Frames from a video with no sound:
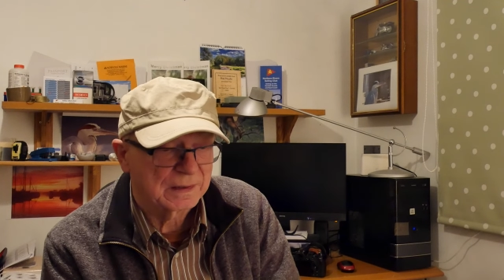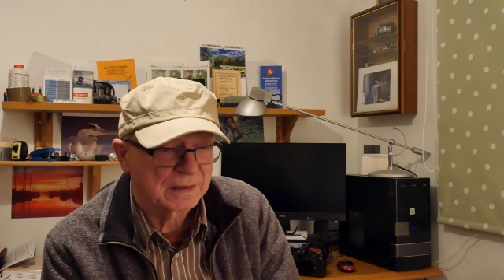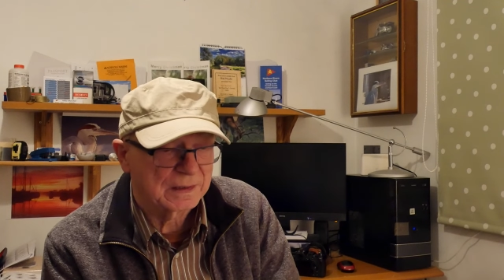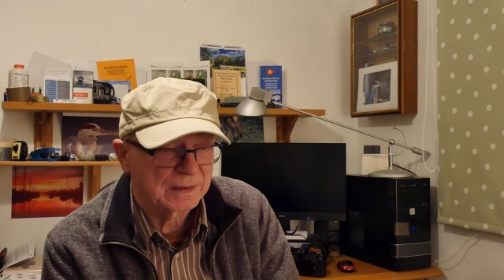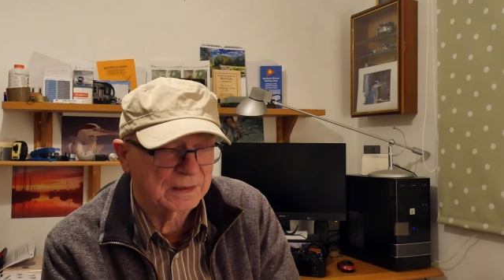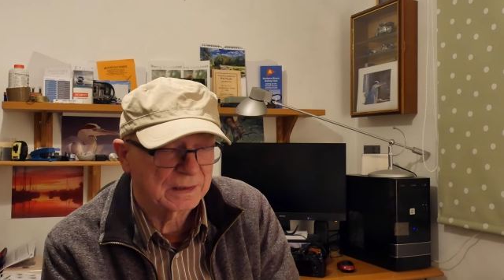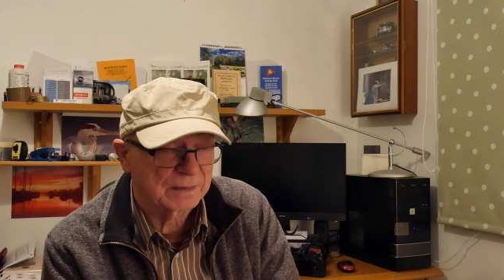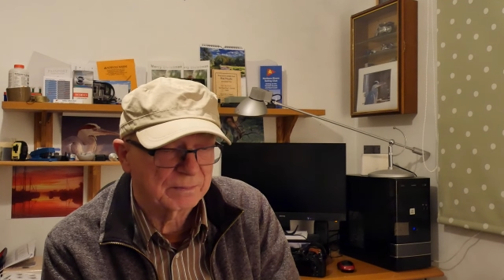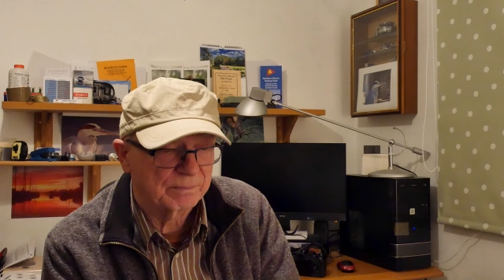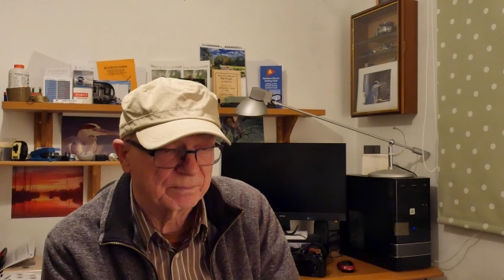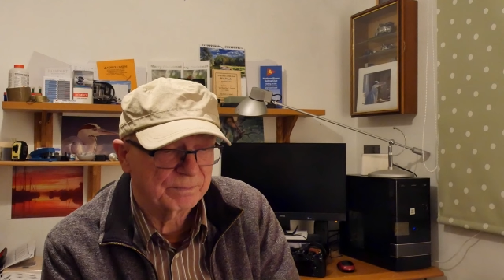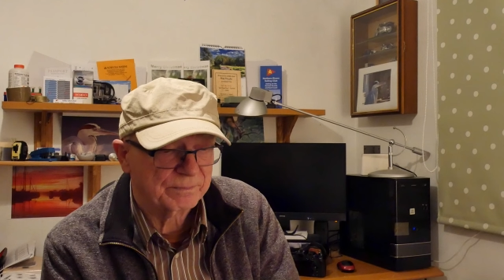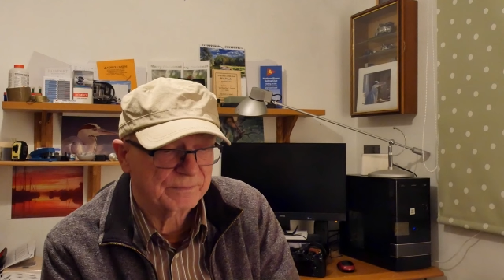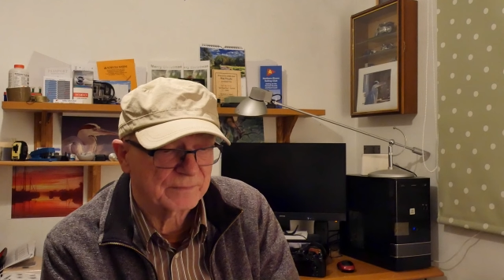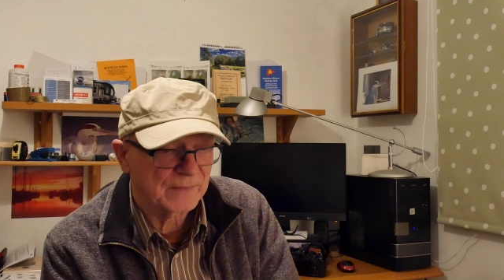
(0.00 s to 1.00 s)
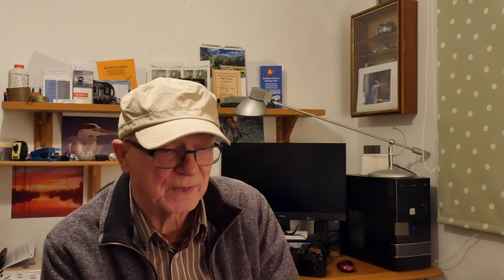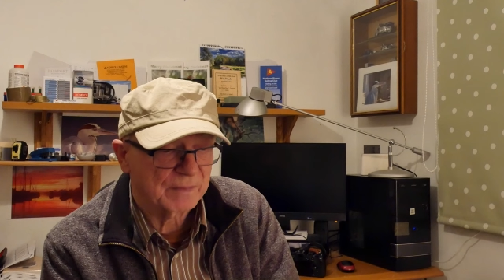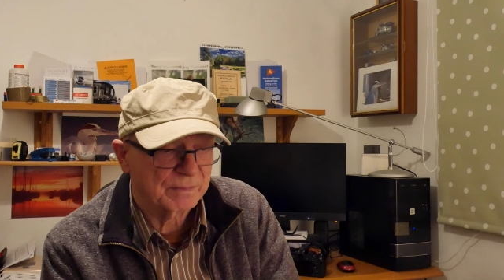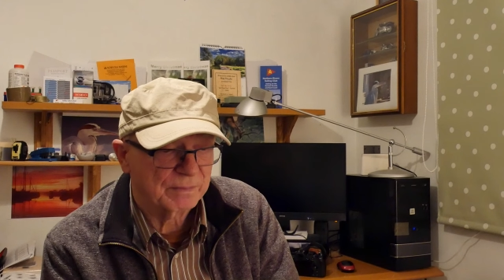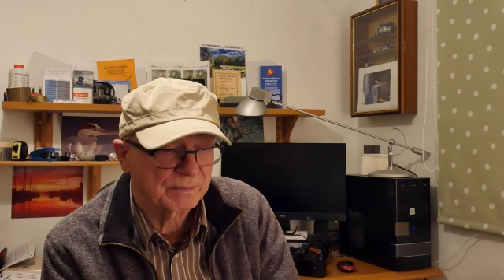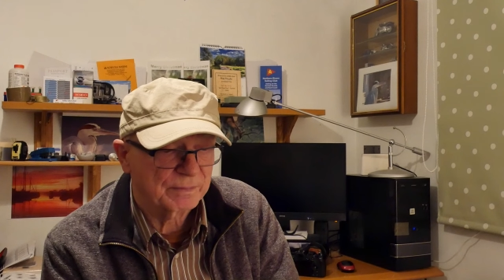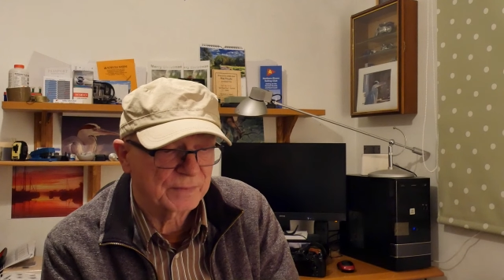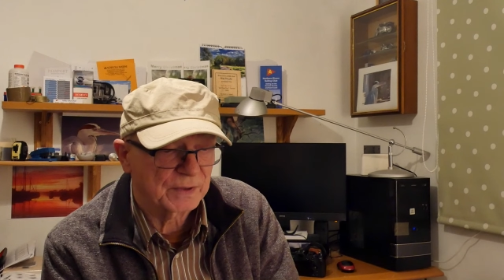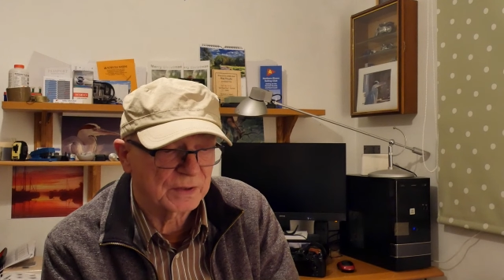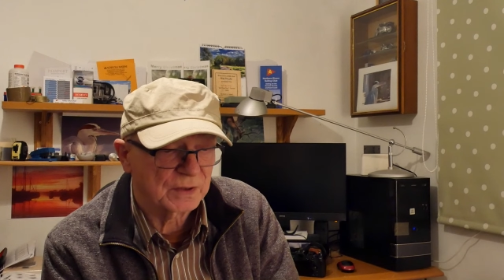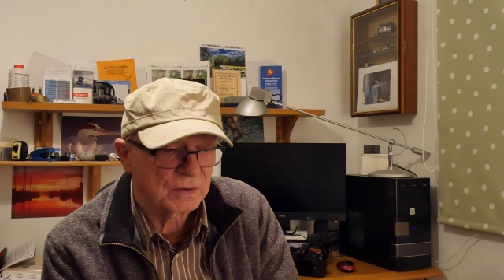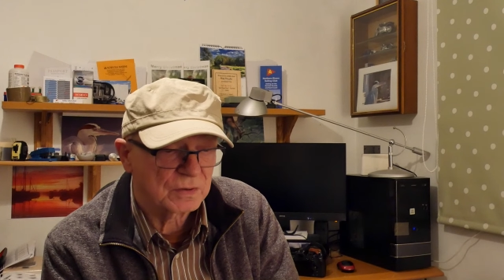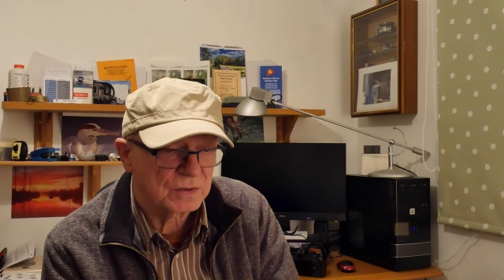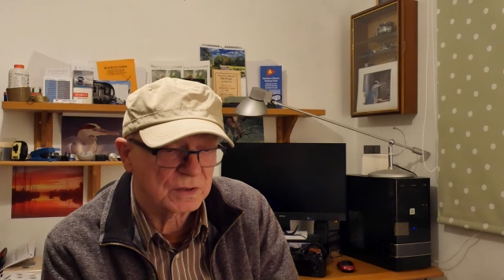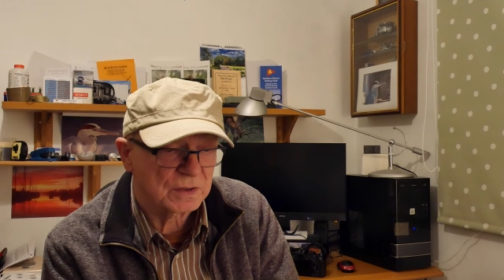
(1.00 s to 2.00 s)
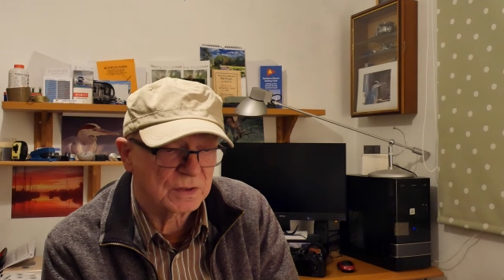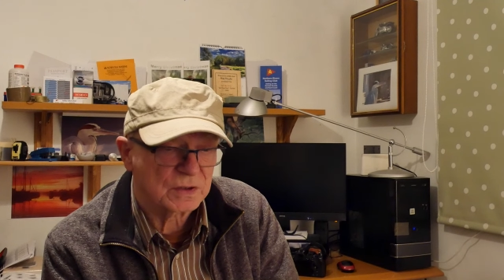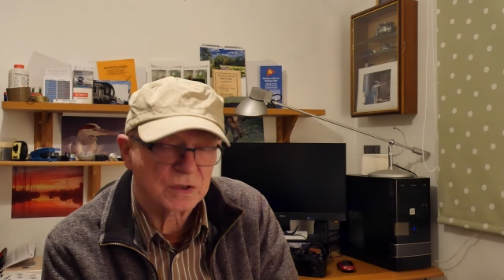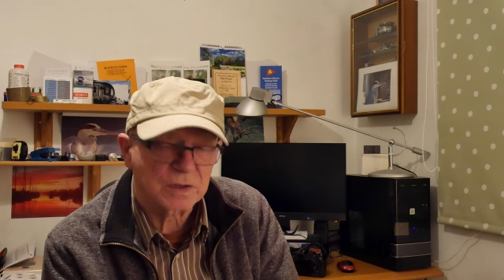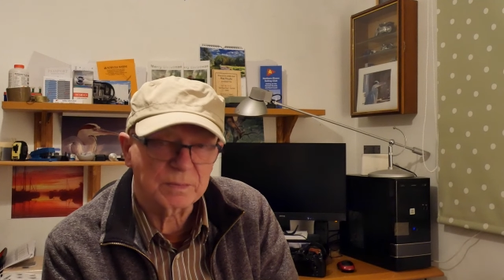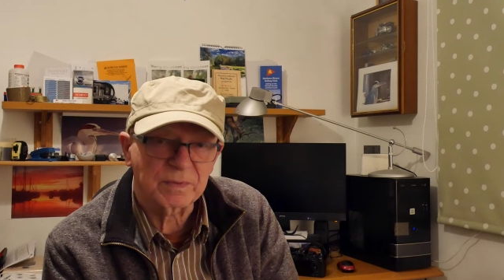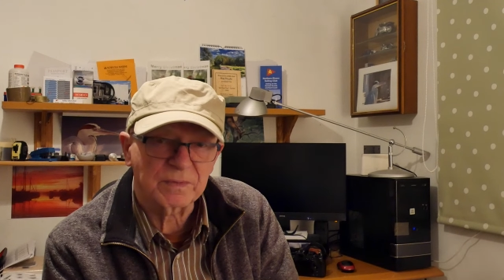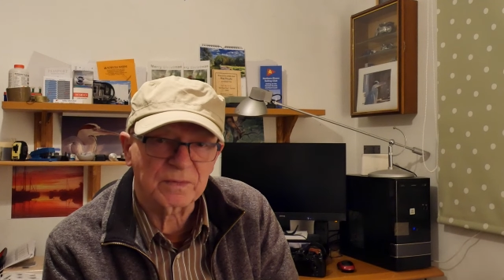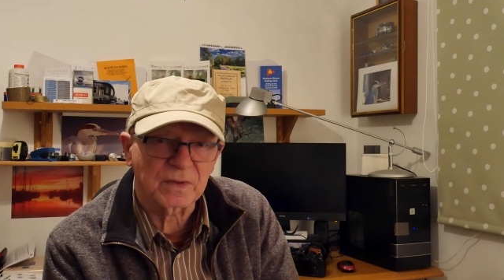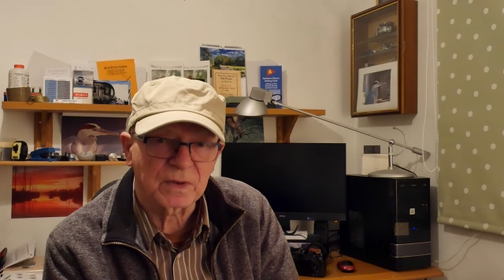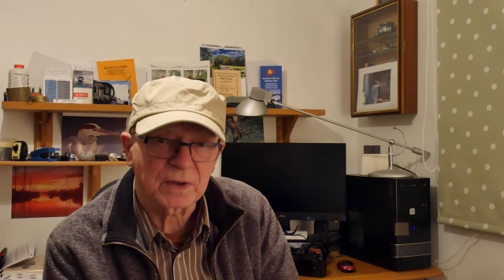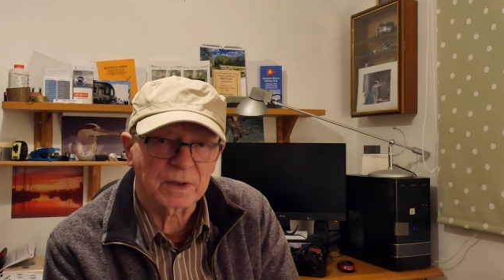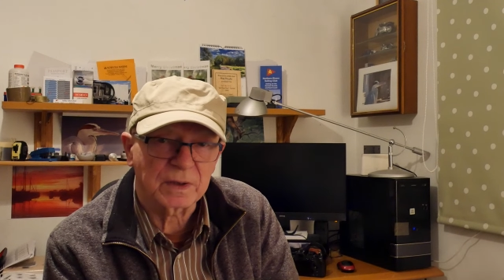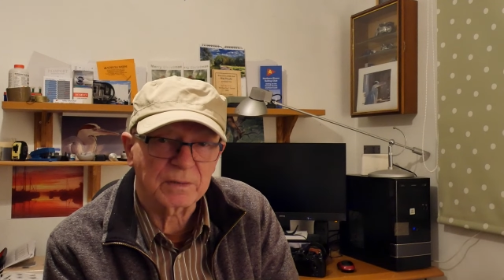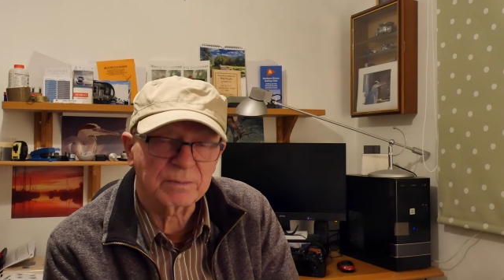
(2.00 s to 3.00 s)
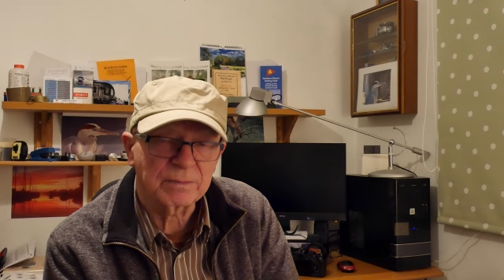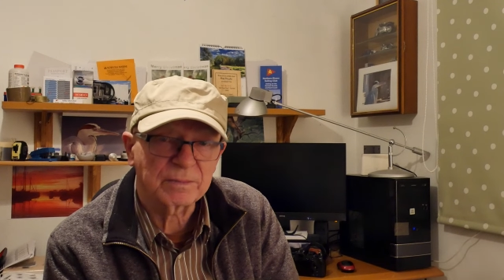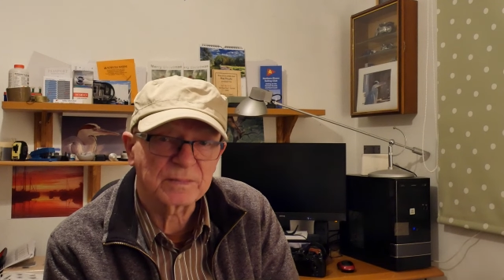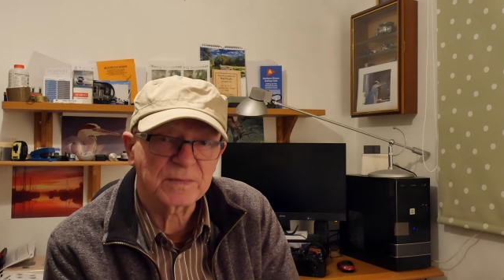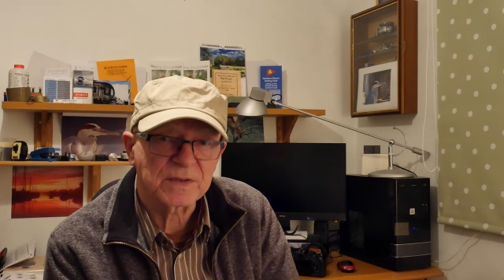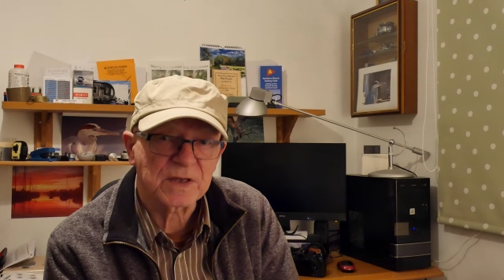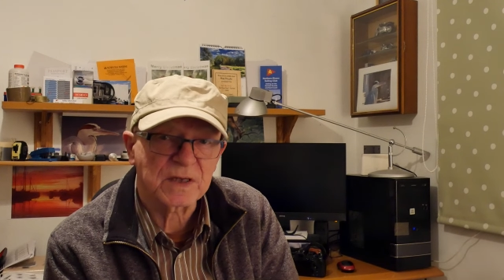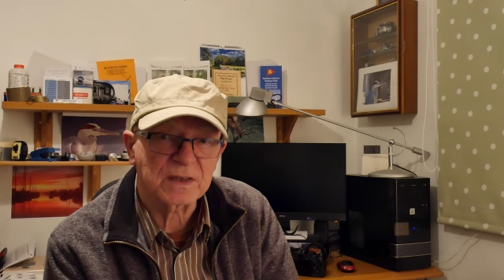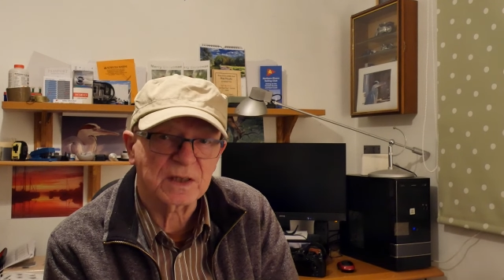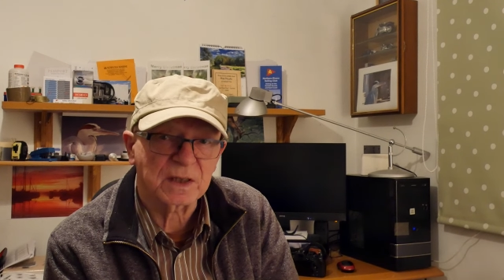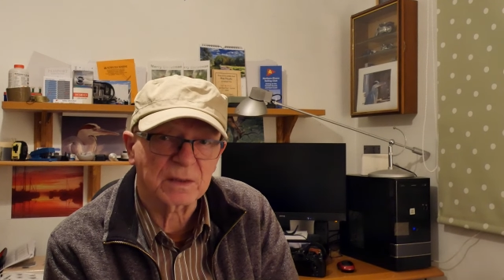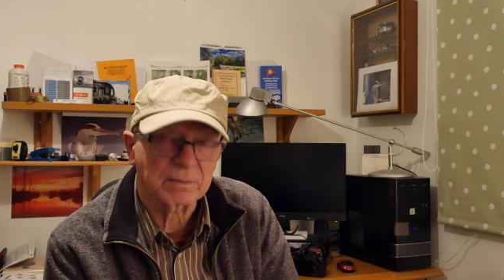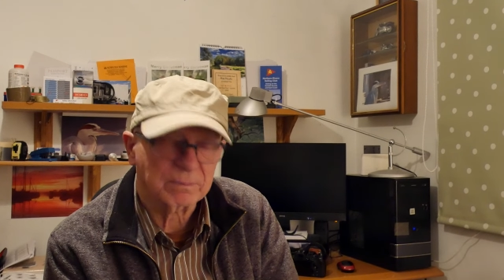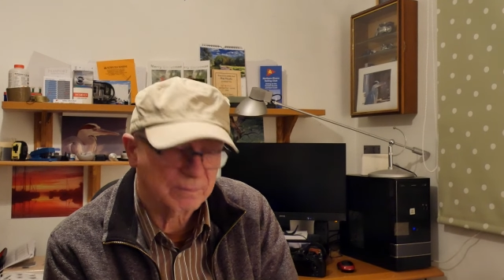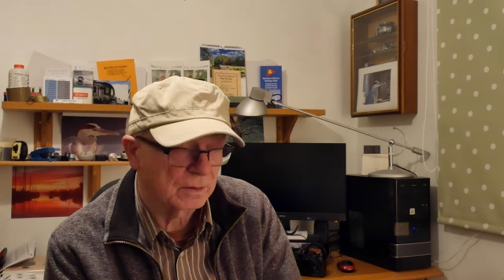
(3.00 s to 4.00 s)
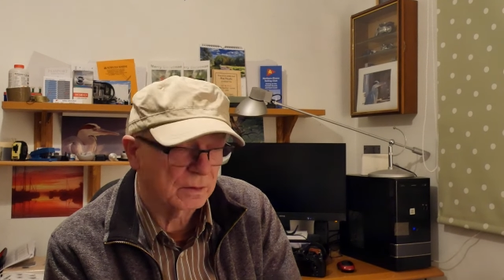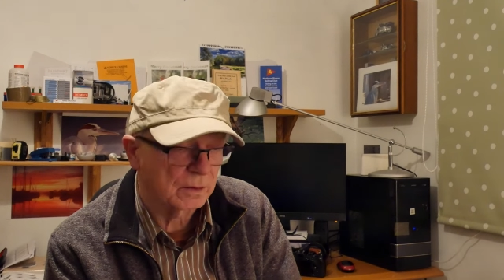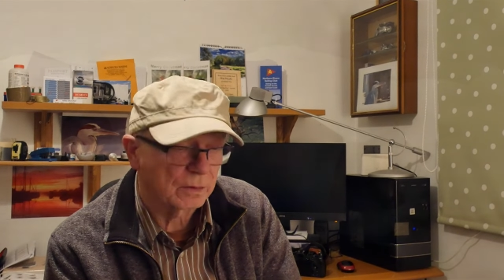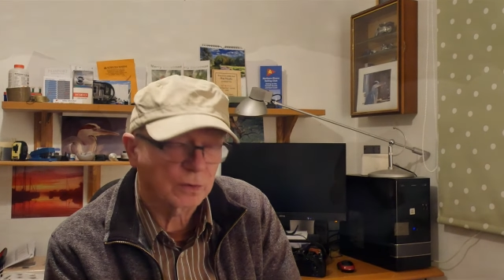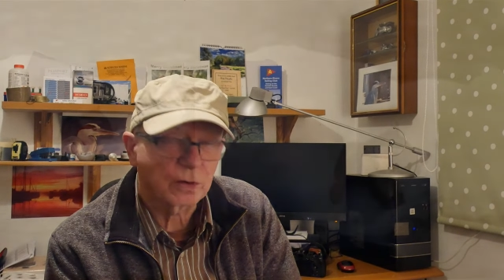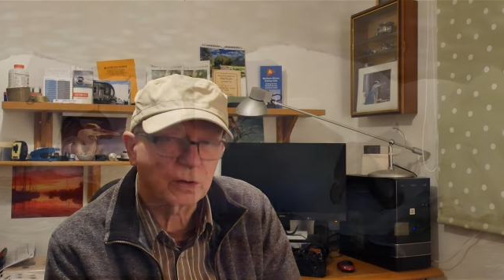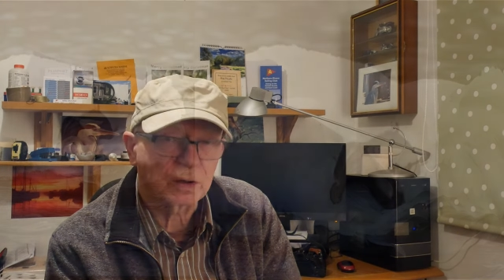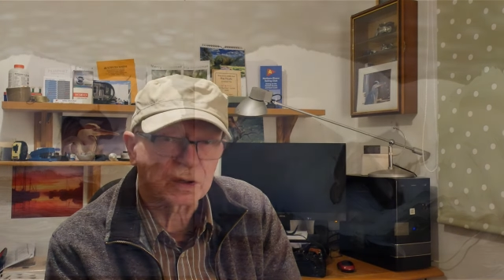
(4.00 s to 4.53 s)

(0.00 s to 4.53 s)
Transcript: Um, but using the superfine setting on a good